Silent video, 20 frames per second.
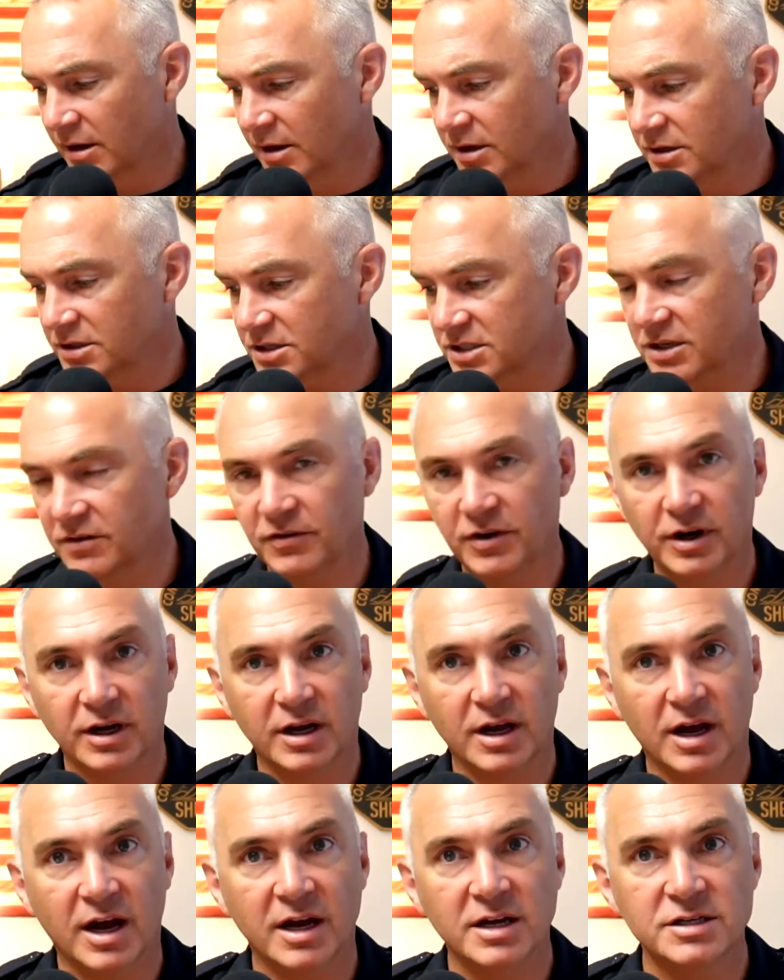Just a very
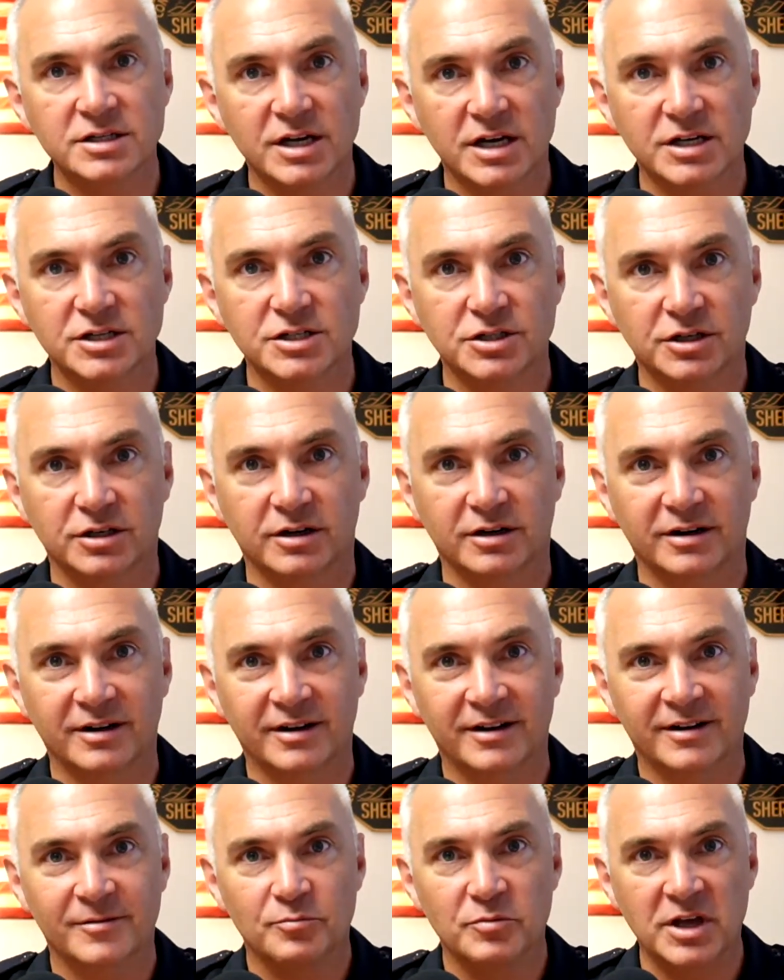kind gesture.
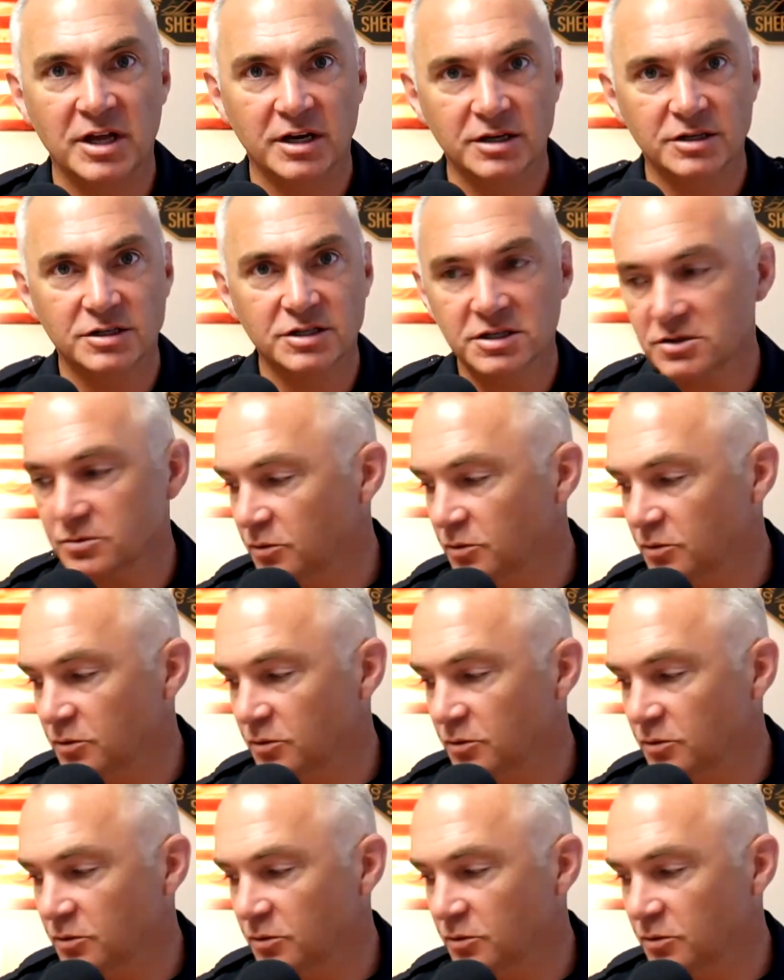And it just